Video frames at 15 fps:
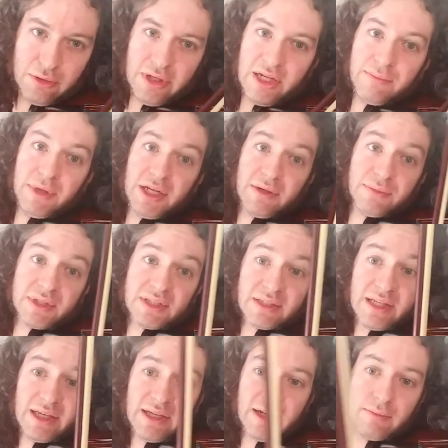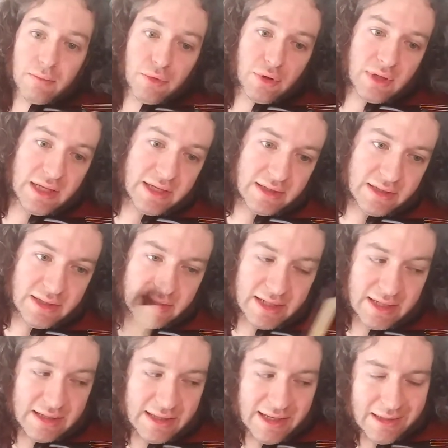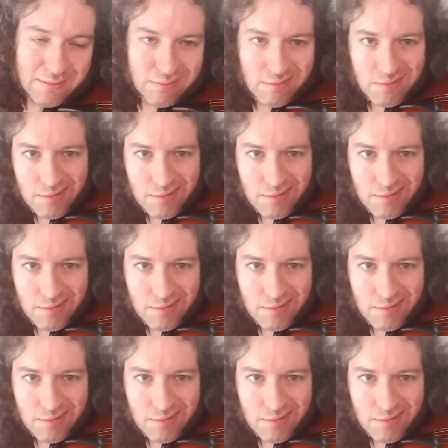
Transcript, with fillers: when I make a mistake, I'm more likely to get that